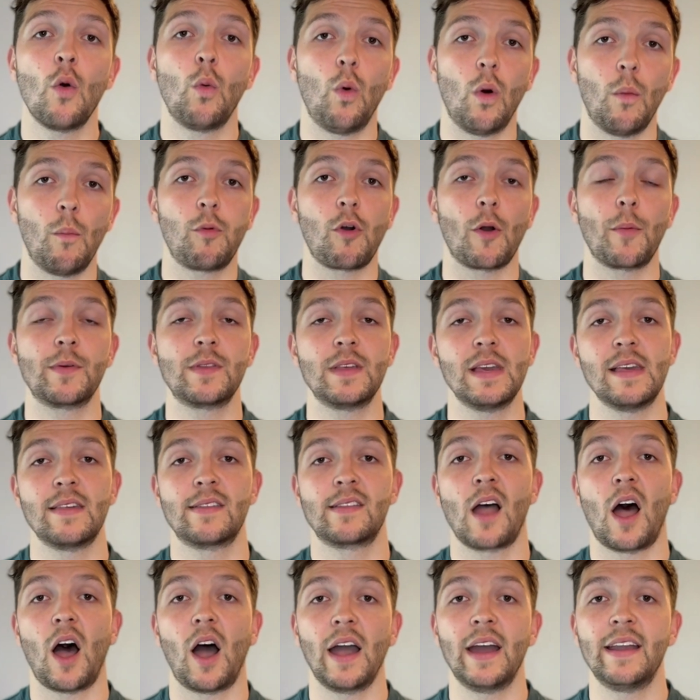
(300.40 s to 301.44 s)
one property is
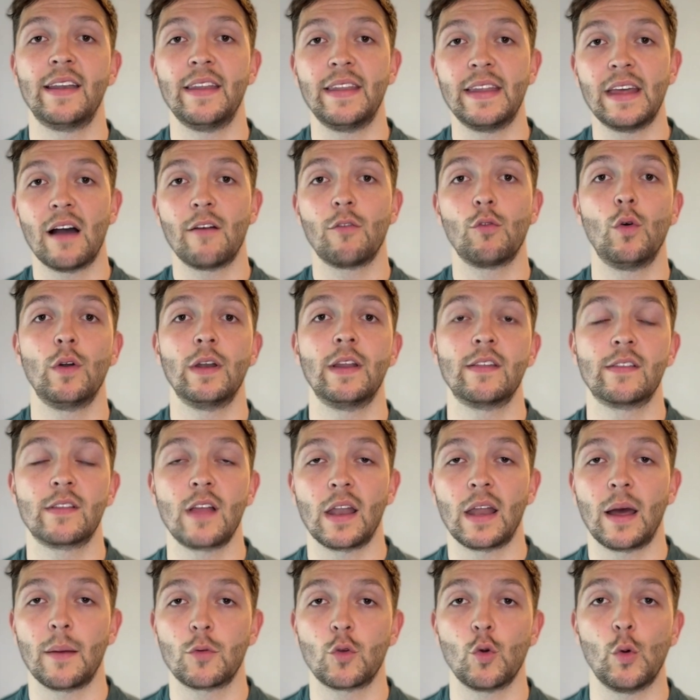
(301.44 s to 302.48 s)
tired and the other one is done
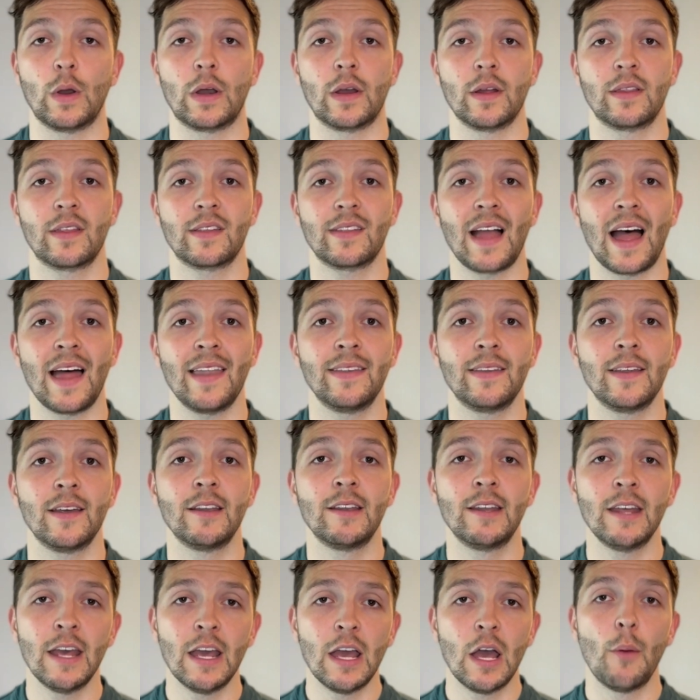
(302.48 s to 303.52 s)
up to a good standard,
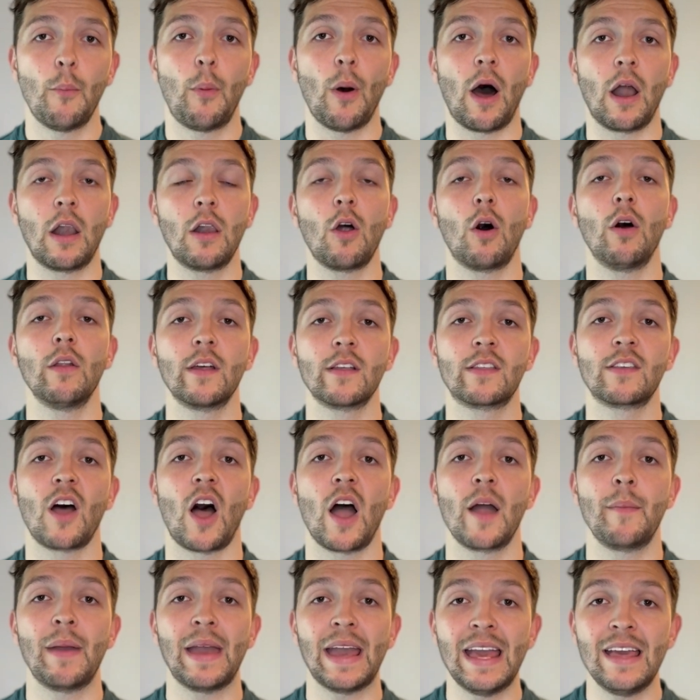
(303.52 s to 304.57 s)
but a lot of the
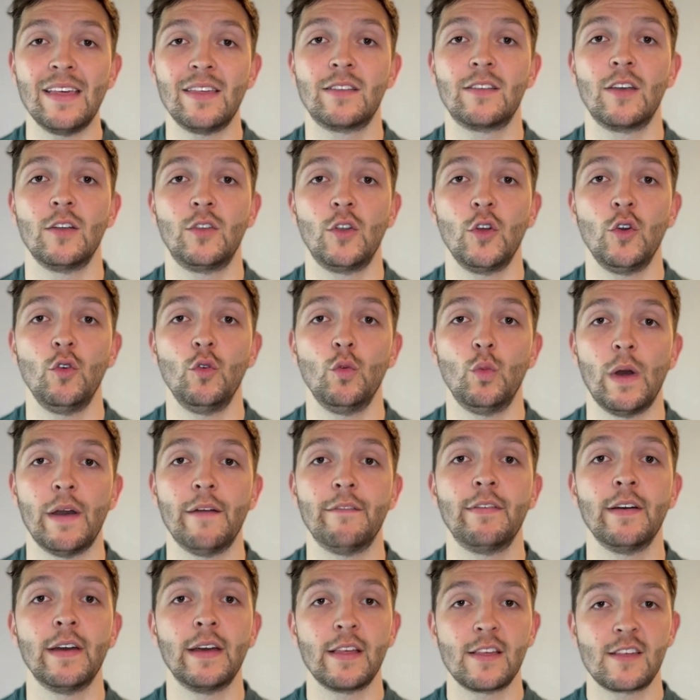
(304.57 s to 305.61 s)
time it is to do with
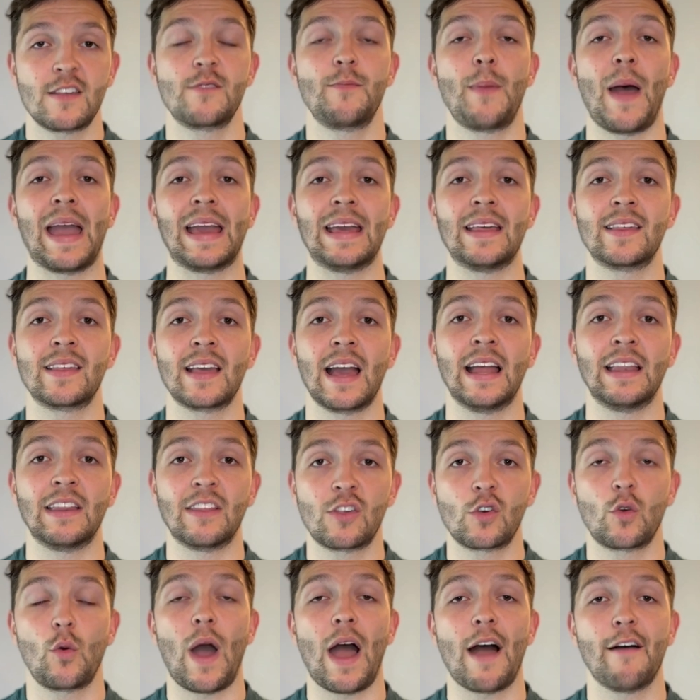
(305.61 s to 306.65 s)
space and
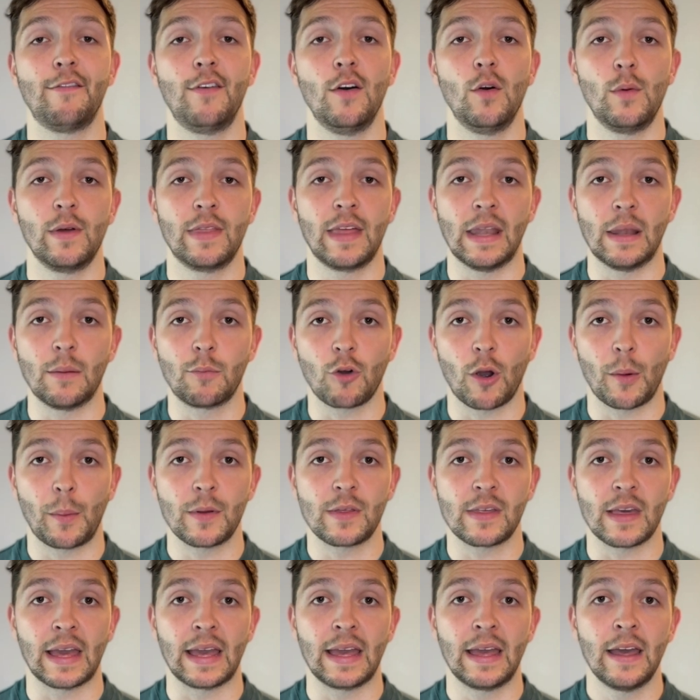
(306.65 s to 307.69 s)
square foot within the
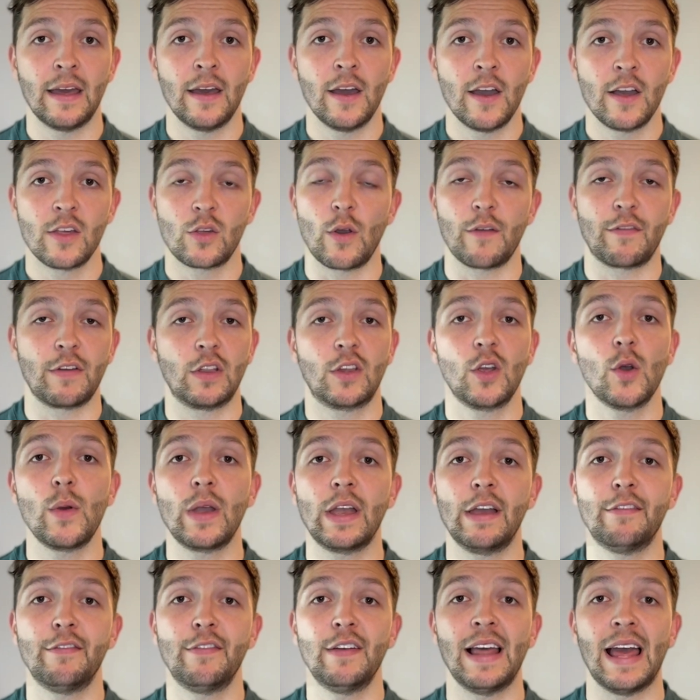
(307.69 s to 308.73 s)
property. So if you're doing a
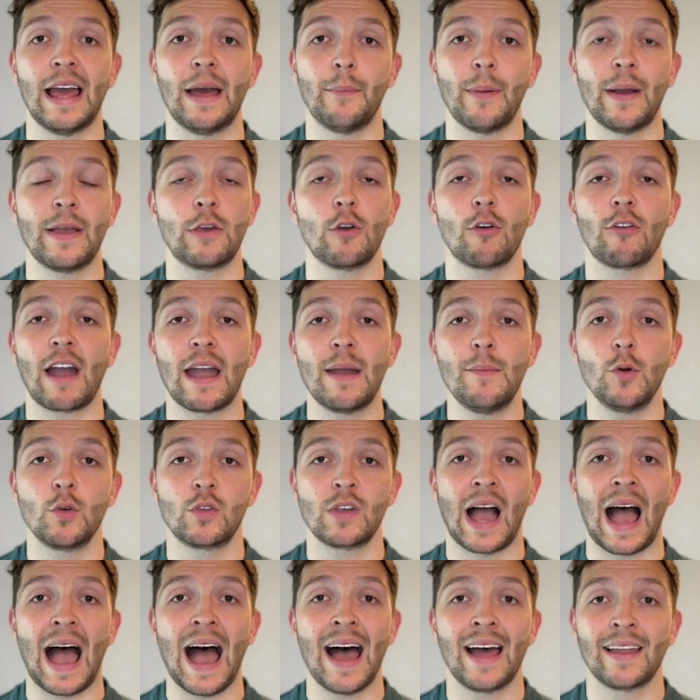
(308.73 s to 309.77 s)
flip and you're able to
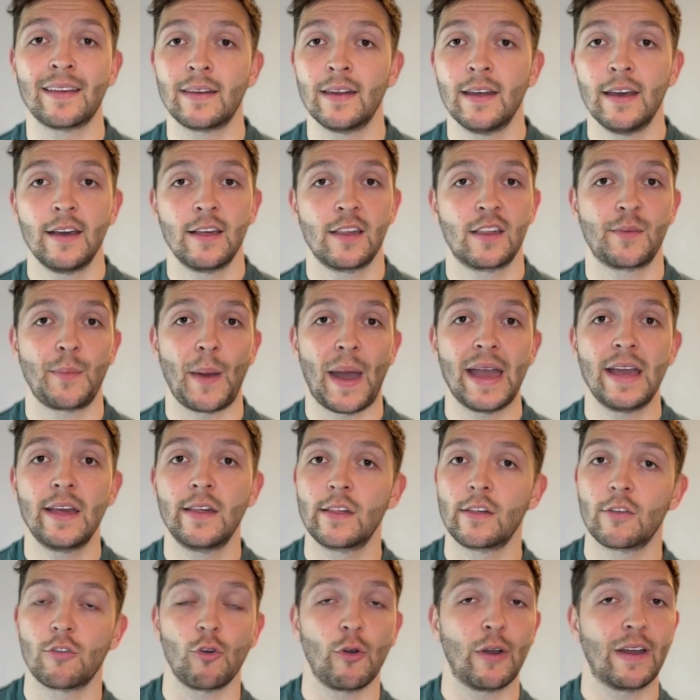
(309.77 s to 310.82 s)
add
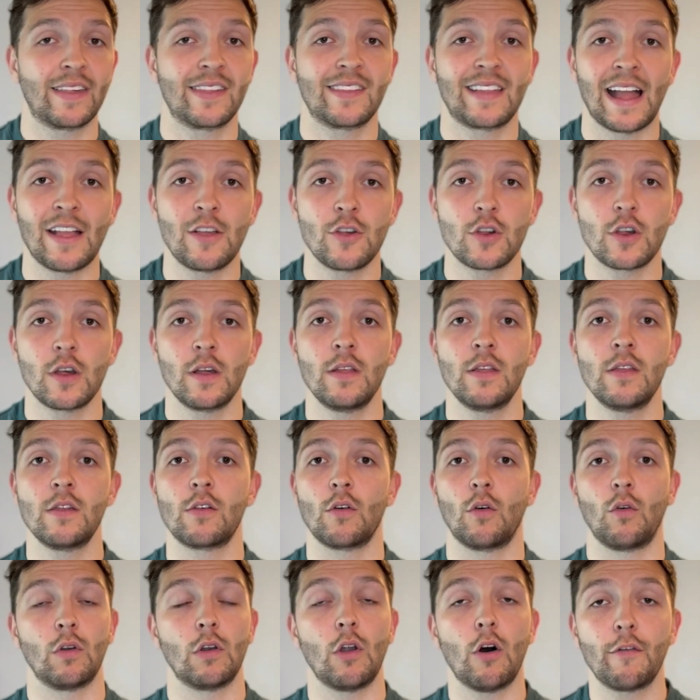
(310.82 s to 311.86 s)
space through extensions
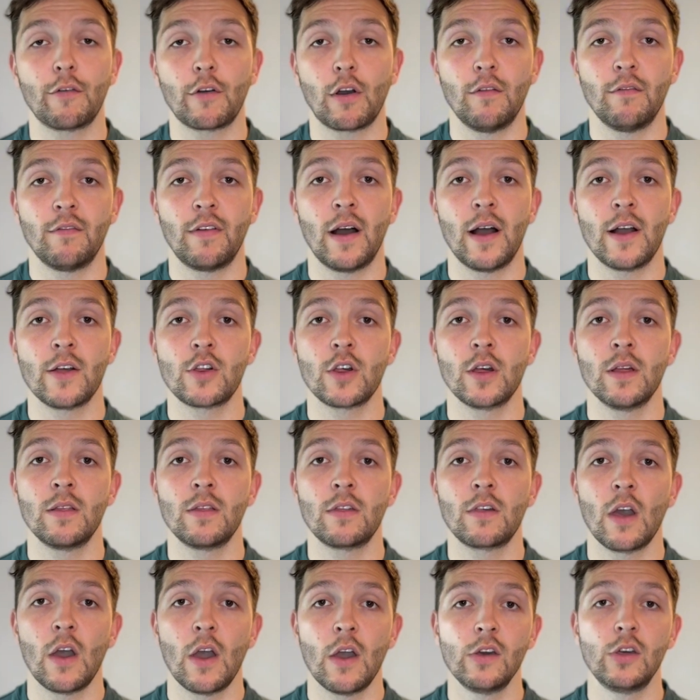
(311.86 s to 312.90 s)
or loft conversions,
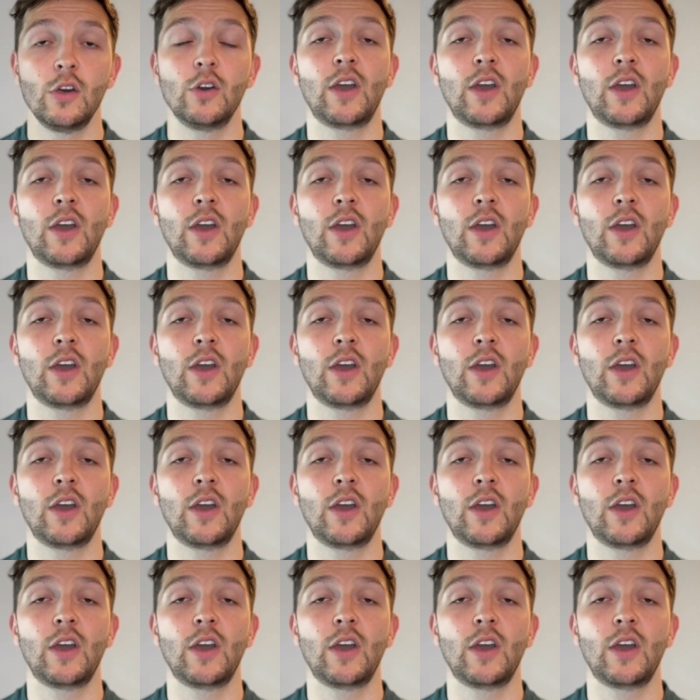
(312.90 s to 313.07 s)
you're